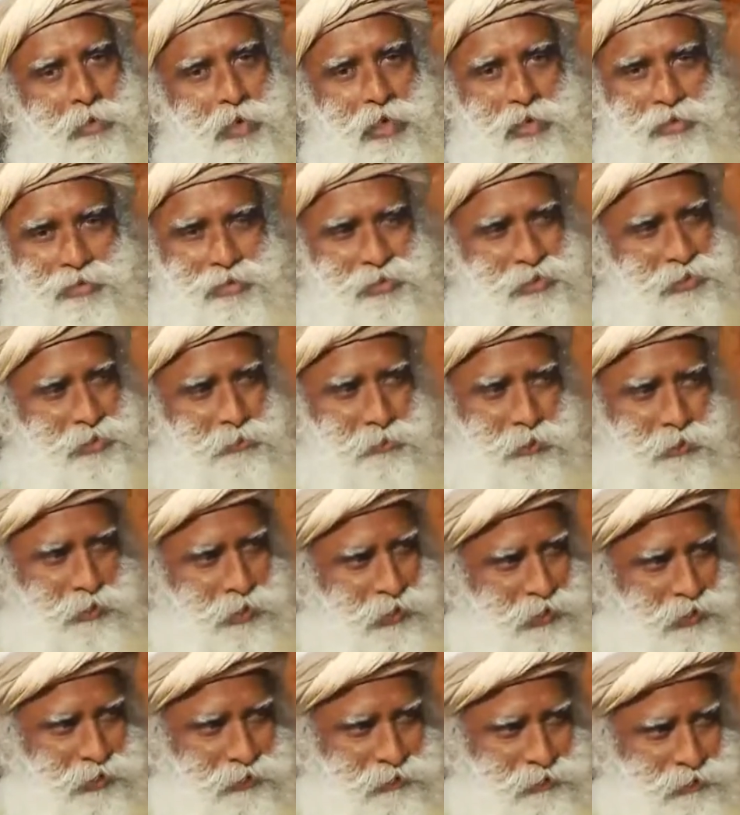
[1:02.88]
and just about
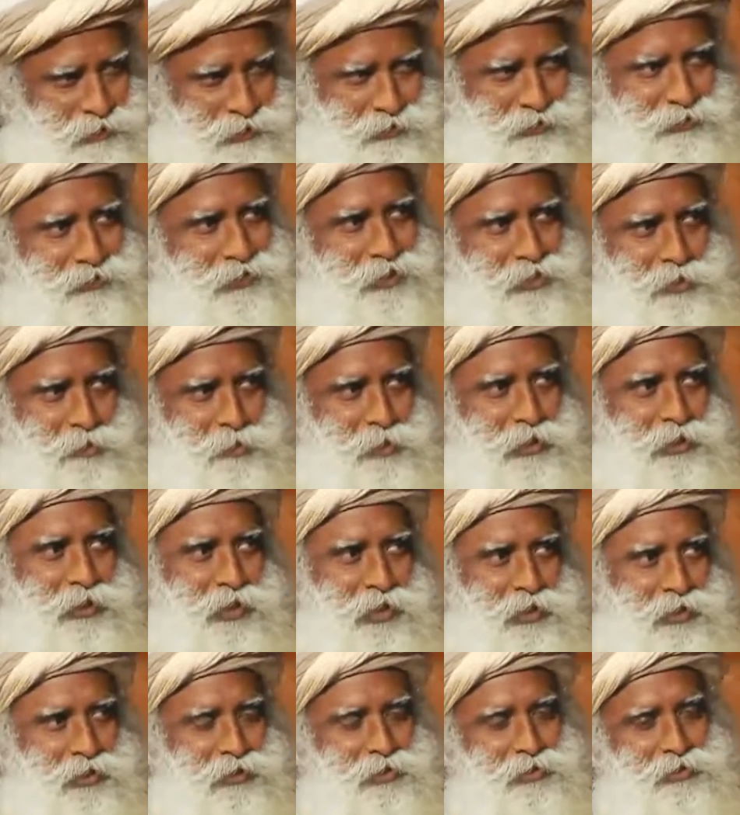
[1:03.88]
anything that's been
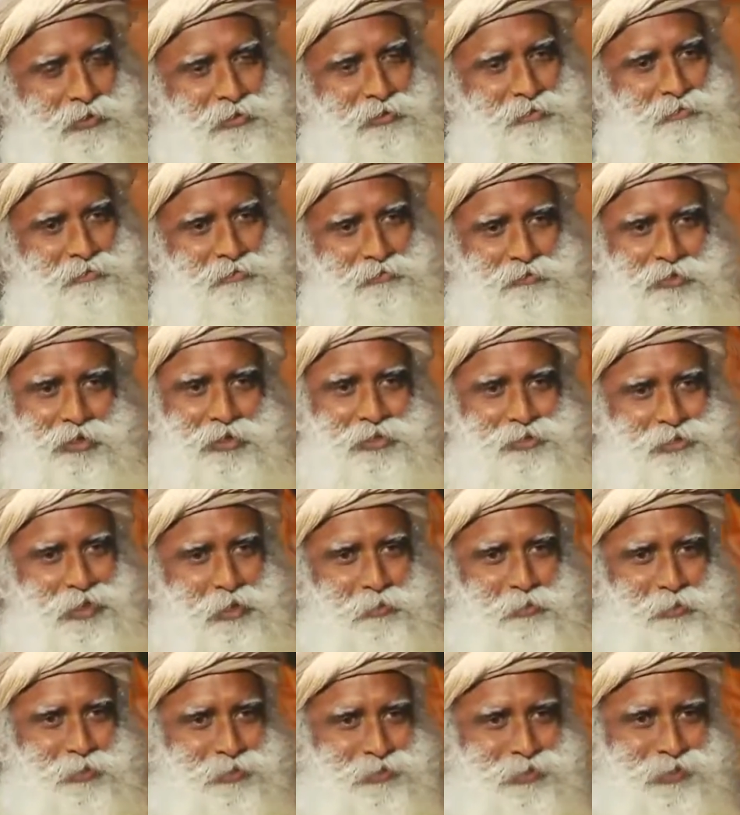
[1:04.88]
done here, for
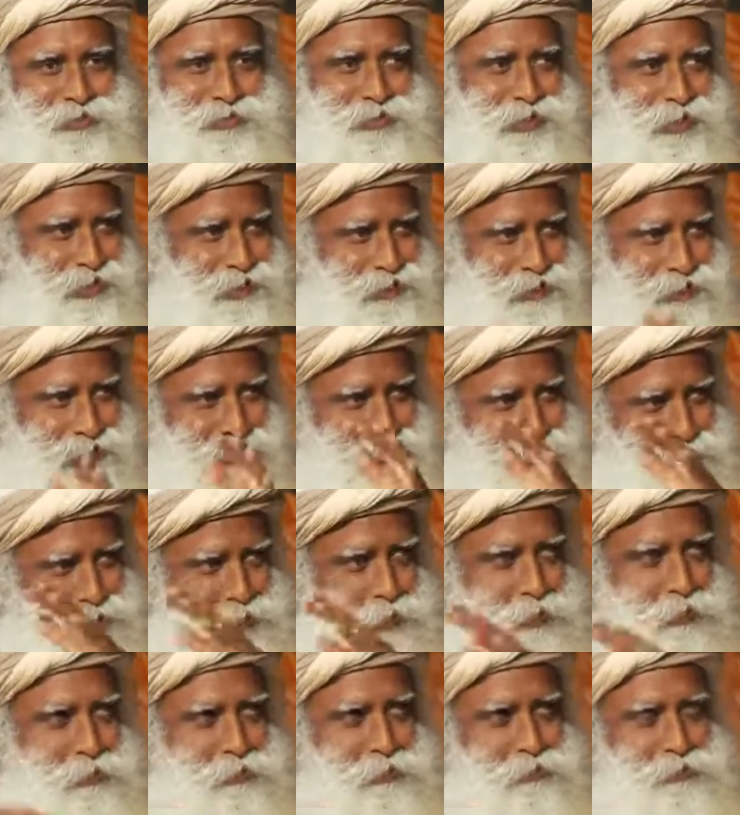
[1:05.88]
example, the Dhyanalinga
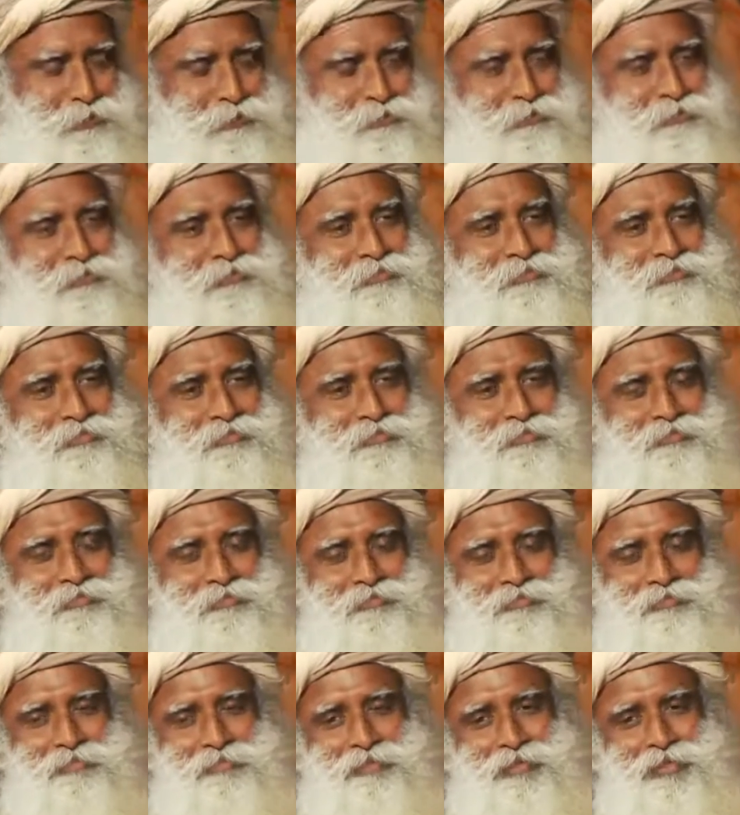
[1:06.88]
dome,
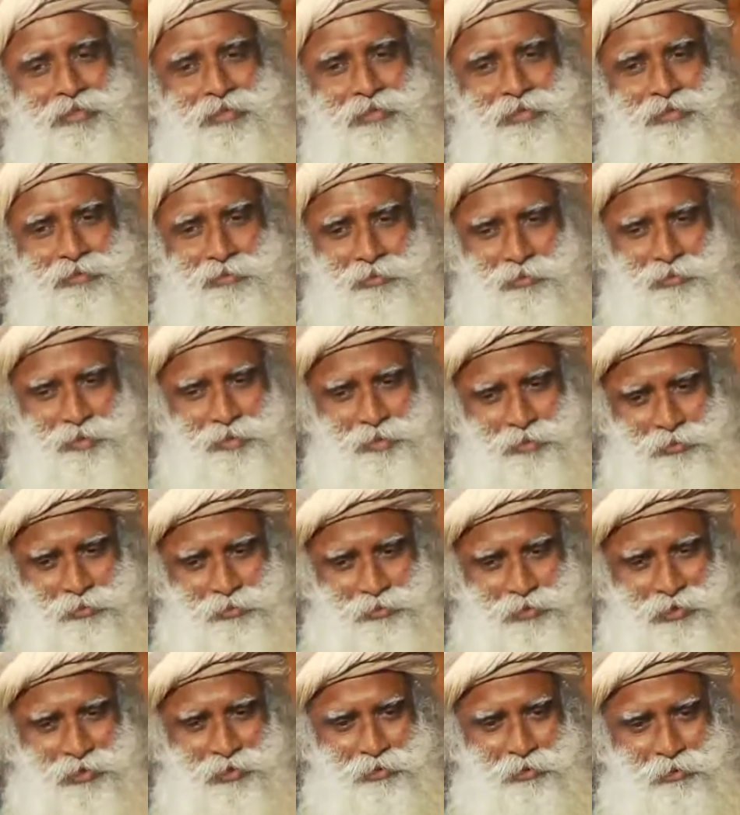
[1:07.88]
just to
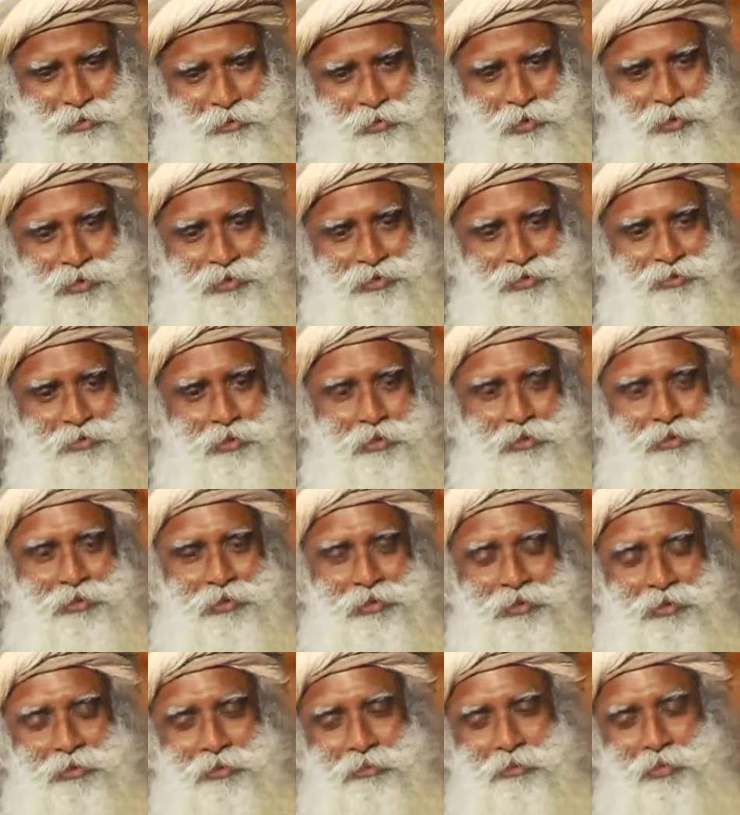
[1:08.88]
tell you what goes
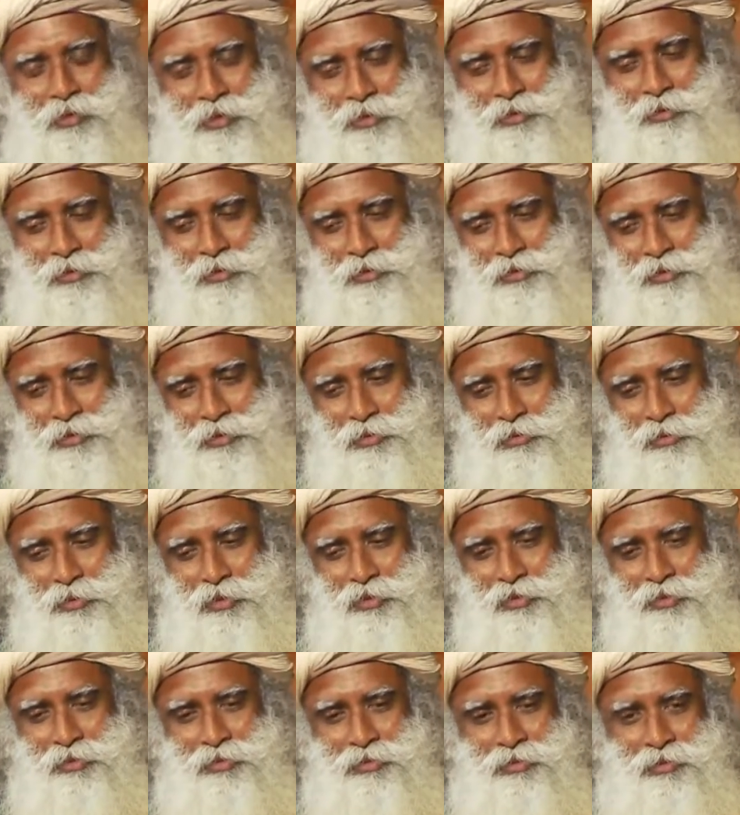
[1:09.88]
into
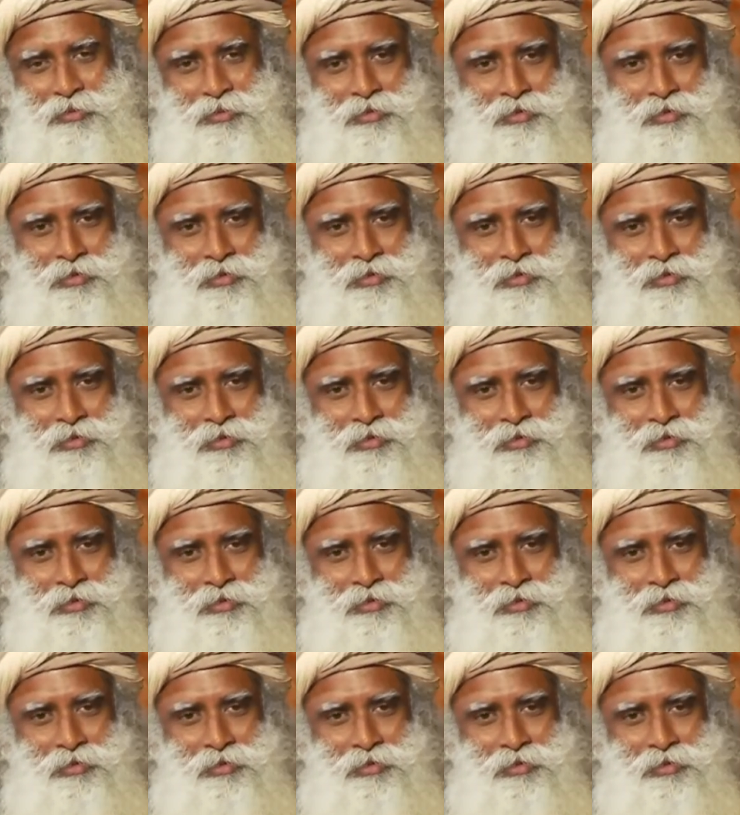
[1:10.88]
it,